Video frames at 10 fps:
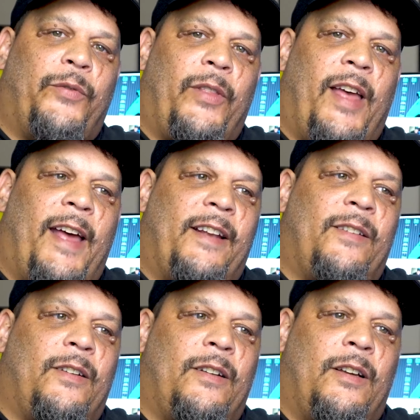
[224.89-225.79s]
for that
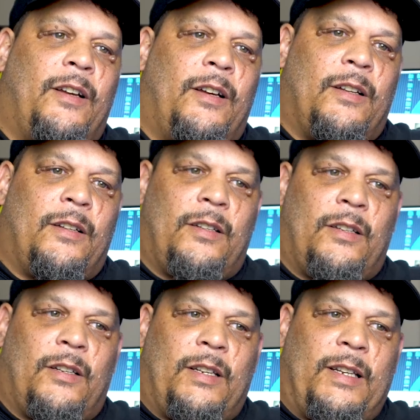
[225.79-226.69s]

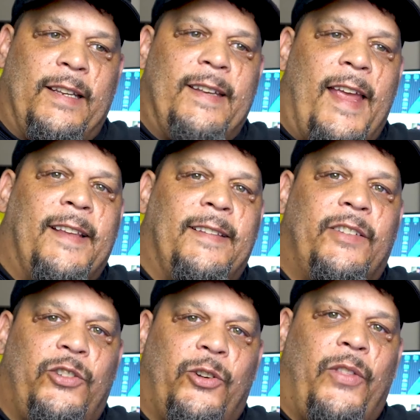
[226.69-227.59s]
the days
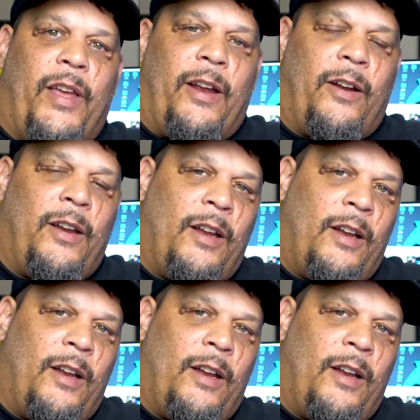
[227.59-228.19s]
that you're there,